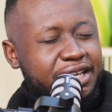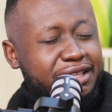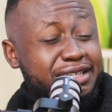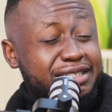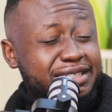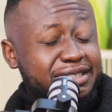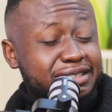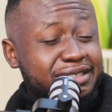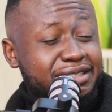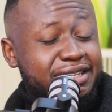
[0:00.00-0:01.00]
I think,
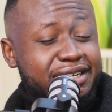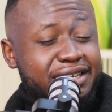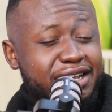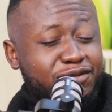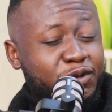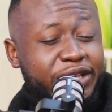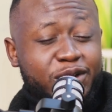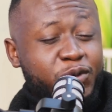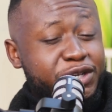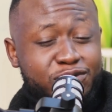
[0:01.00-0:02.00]
I
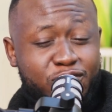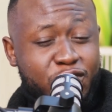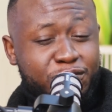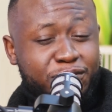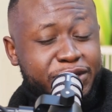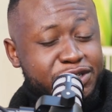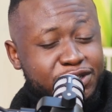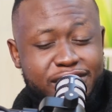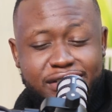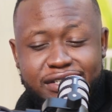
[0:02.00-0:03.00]
forget where he's from, but
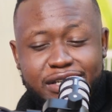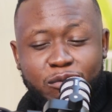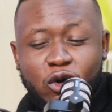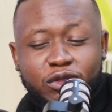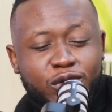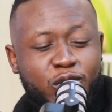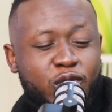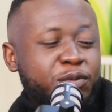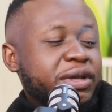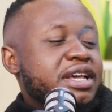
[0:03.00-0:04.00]
he's some author in Europe.